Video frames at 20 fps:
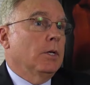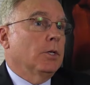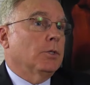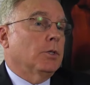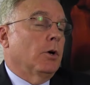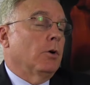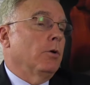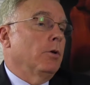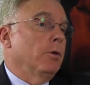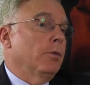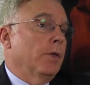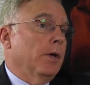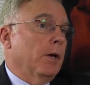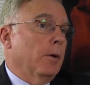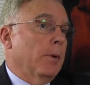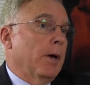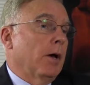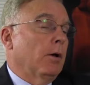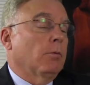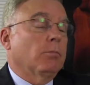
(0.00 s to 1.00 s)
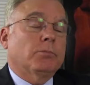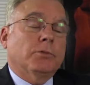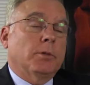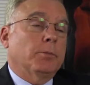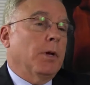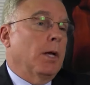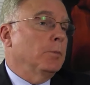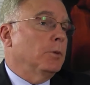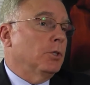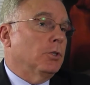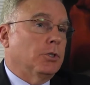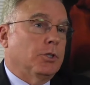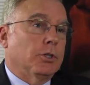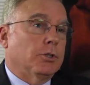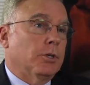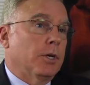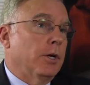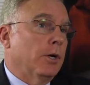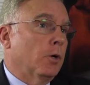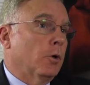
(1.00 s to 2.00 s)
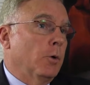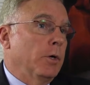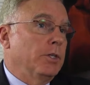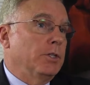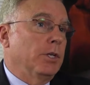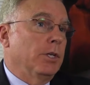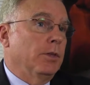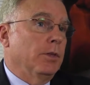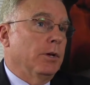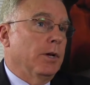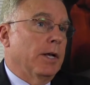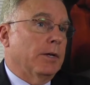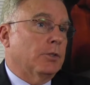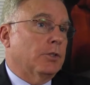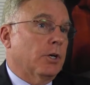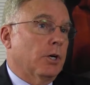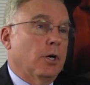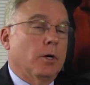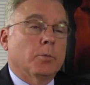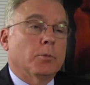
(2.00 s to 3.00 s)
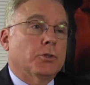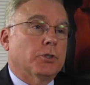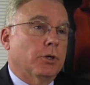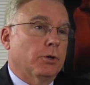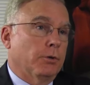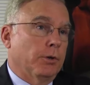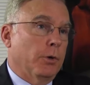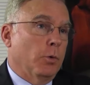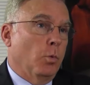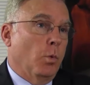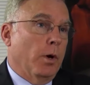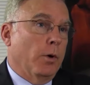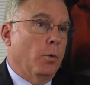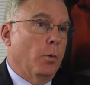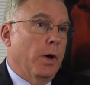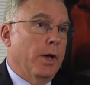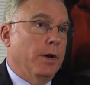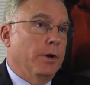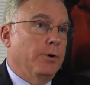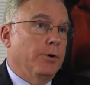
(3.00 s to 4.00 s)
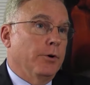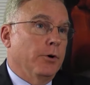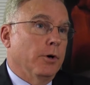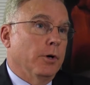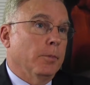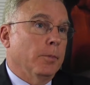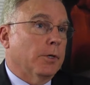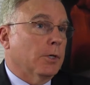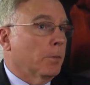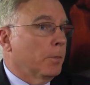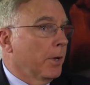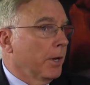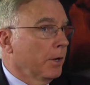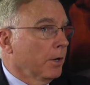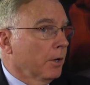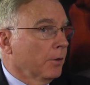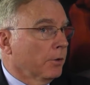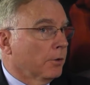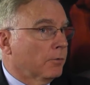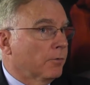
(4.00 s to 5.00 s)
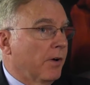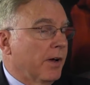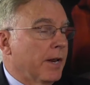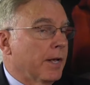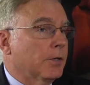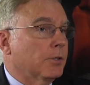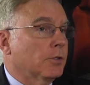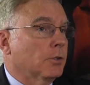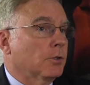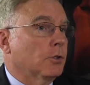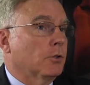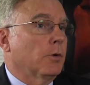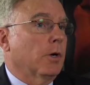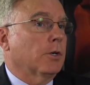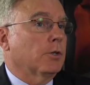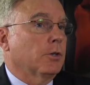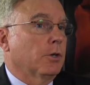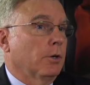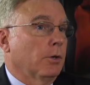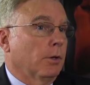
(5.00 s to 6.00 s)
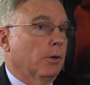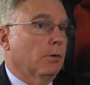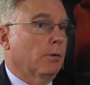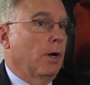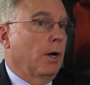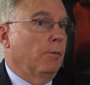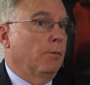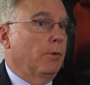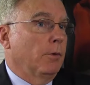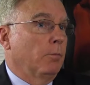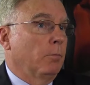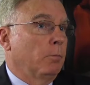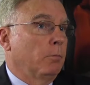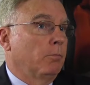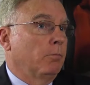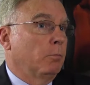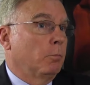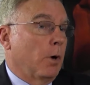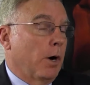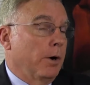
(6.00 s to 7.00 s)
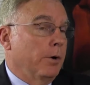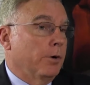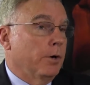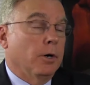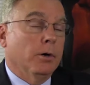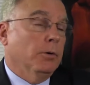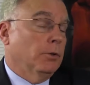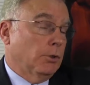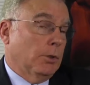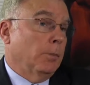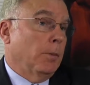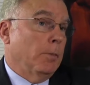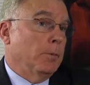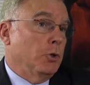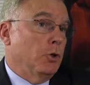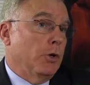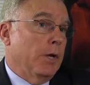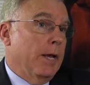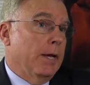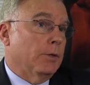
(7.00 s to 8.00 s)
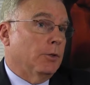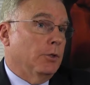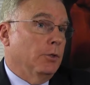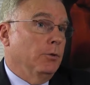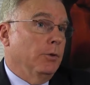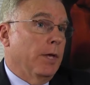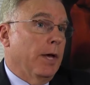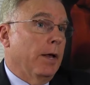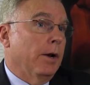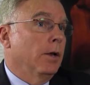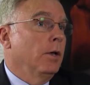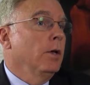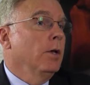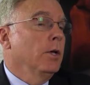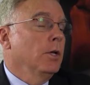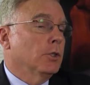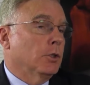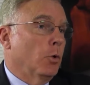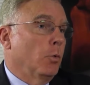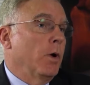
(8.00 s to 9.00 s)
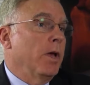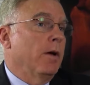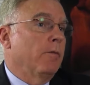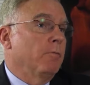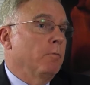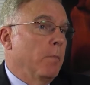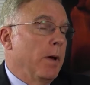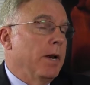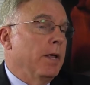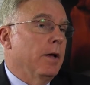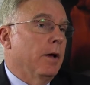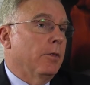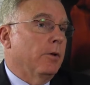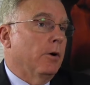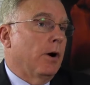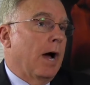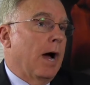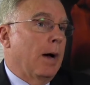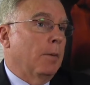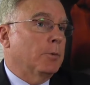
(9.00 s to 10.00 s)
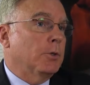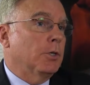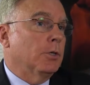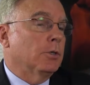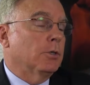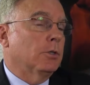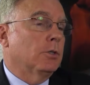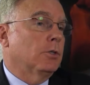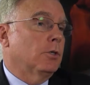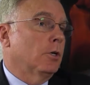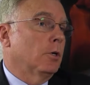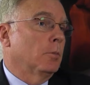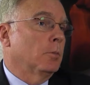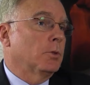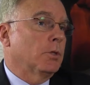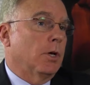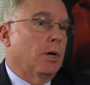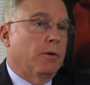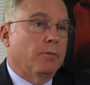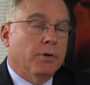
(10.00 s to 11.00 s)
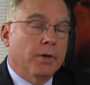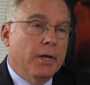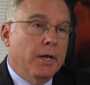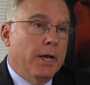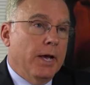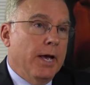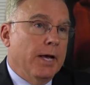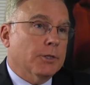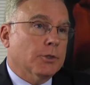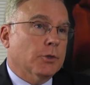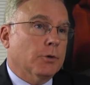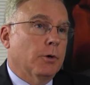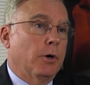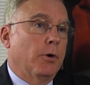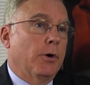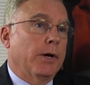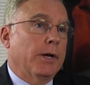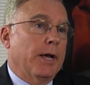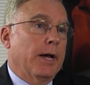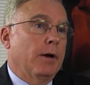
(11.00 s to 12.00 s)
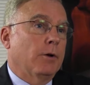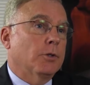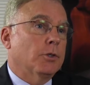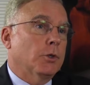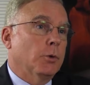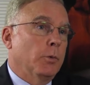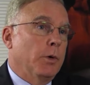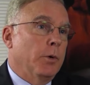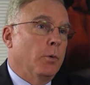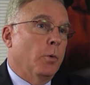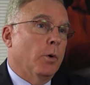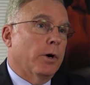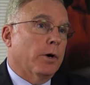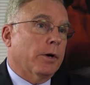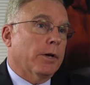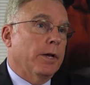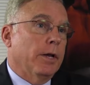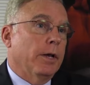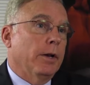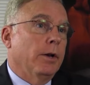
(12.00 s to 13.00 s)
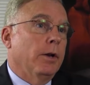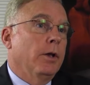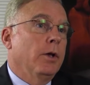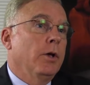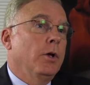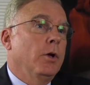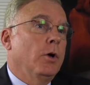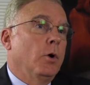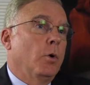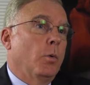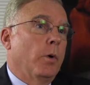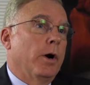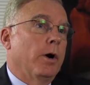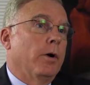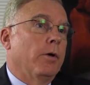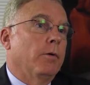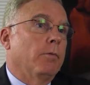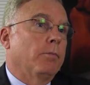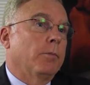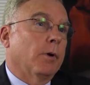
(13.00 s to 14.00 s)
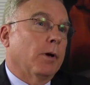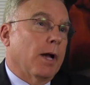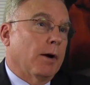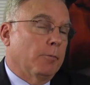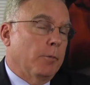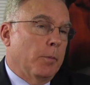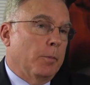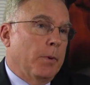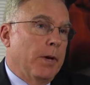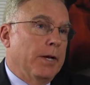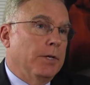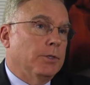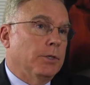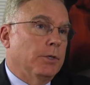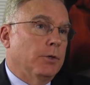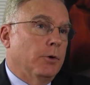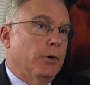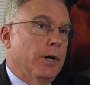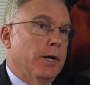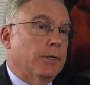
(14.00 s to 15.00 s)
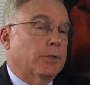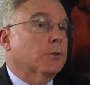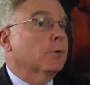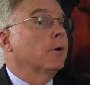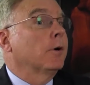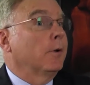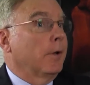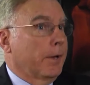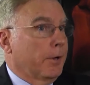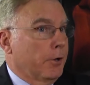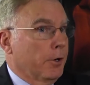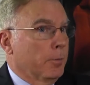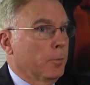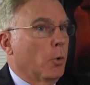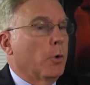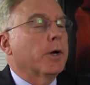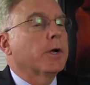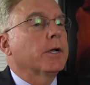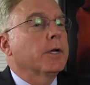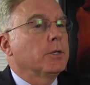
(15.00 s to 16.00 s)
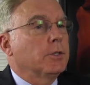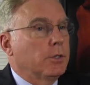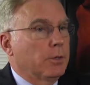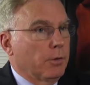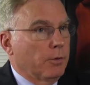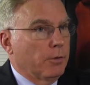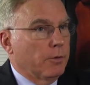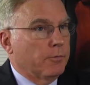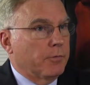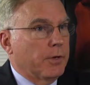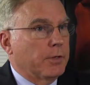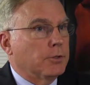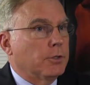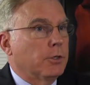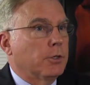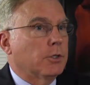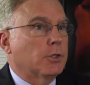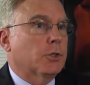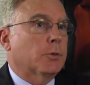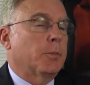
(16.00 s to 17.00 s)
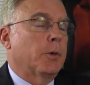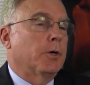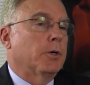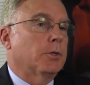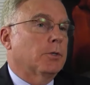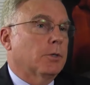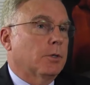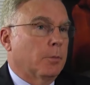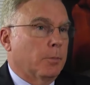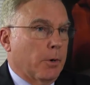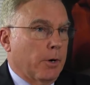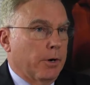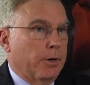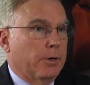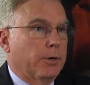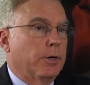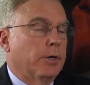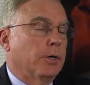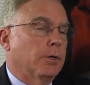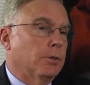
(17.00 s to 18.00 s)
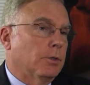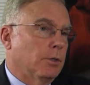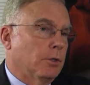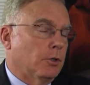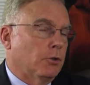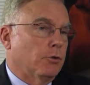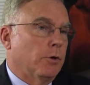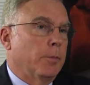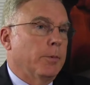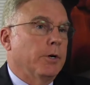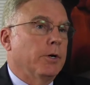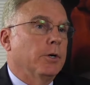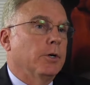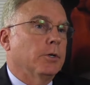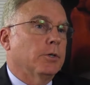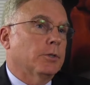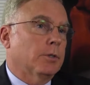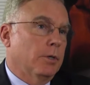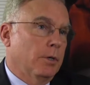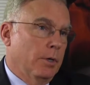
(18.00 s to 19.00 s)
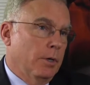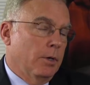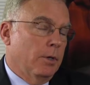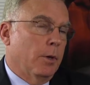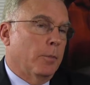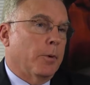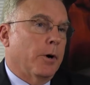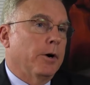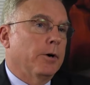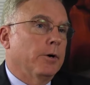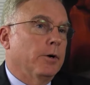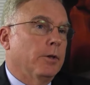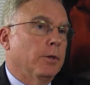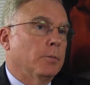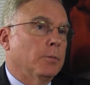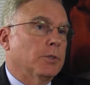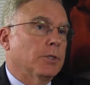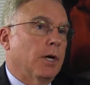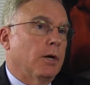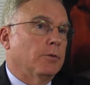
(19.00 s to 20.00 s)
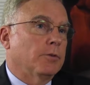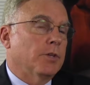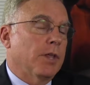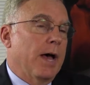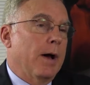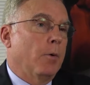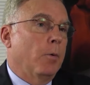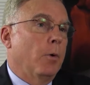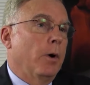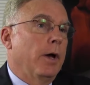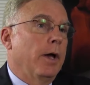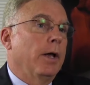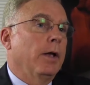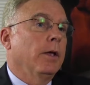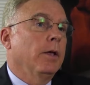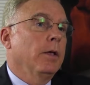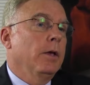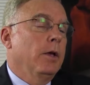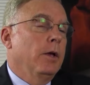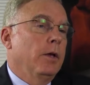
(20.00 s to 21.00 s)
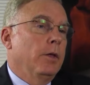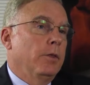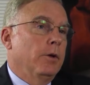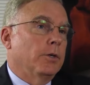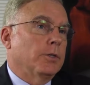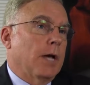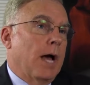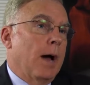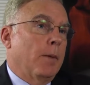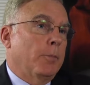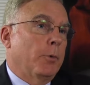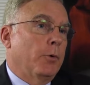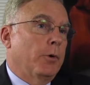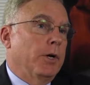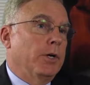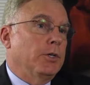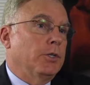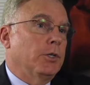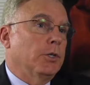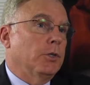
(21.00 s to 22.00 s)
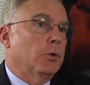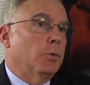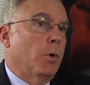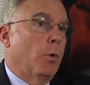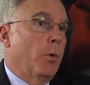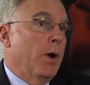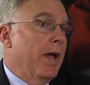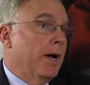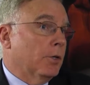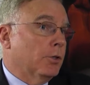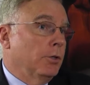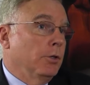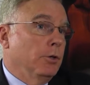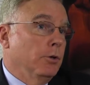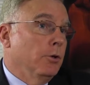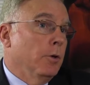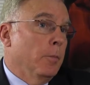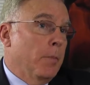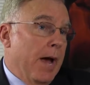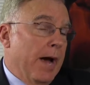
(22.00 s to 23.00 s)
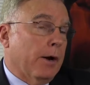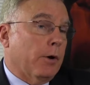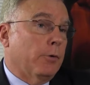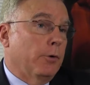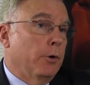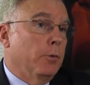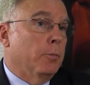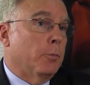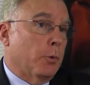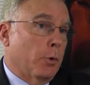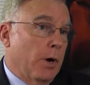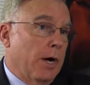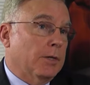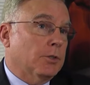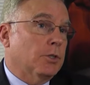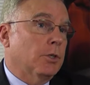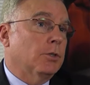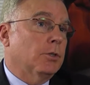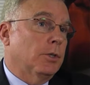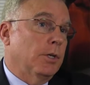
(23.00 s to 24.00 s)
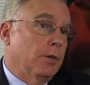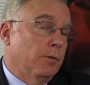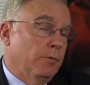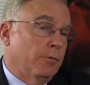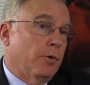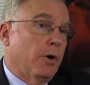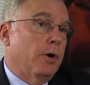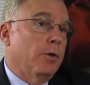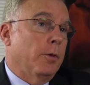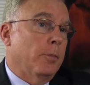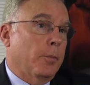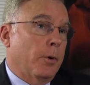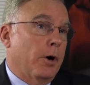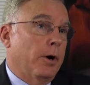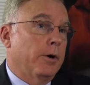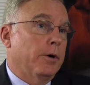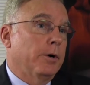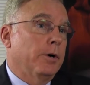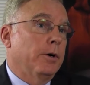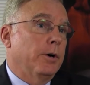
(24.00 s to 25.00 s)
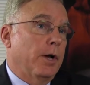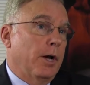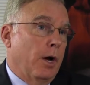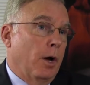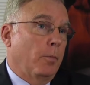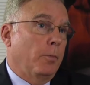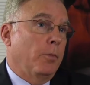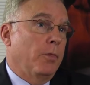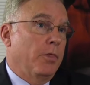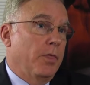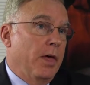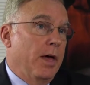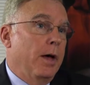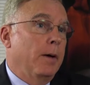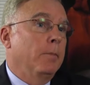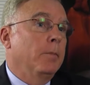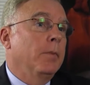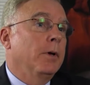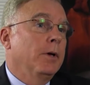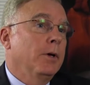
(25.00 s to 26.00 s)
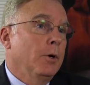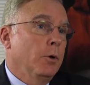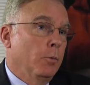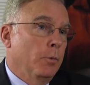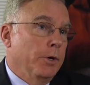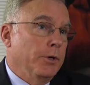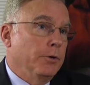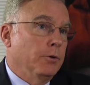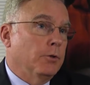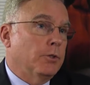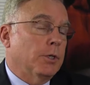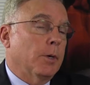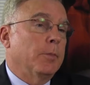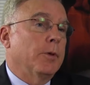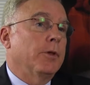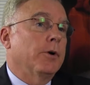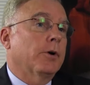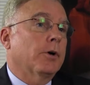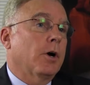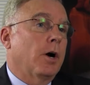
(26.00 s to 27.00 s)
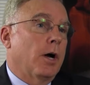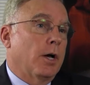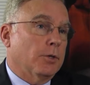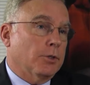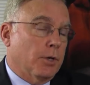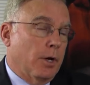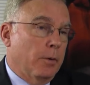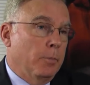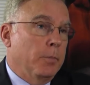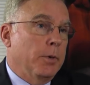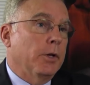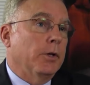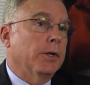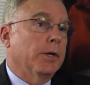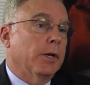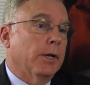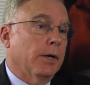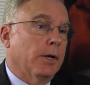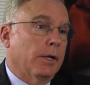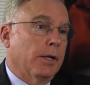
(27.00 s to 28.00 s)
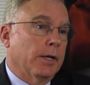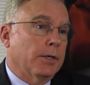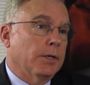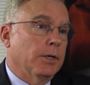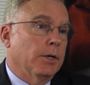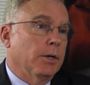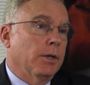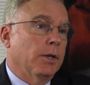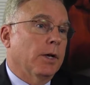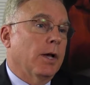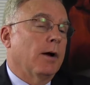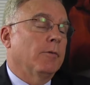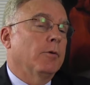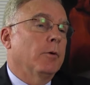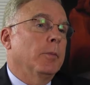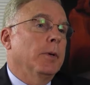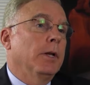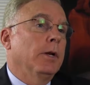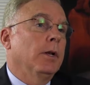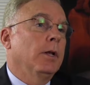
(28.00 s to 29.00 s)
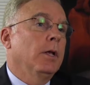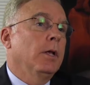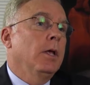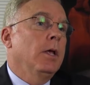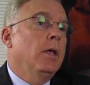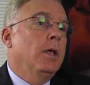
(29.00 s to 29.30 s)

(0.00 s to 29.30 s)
So you think about, sometimes it's just increasing the net terms, certainly one way to do it, but depending on the financial structure of the partner, sometimes you can't do that. So we have many other options in terms of escrow accounts that we work in, where the government pays into an escrow like your mortgage, and the funds are dispersed to partners and distributors, the partner themselves that way. There's operations where we actually do the backroom processing for the partner to help them reduce some of their cost on billing and collecting to the government.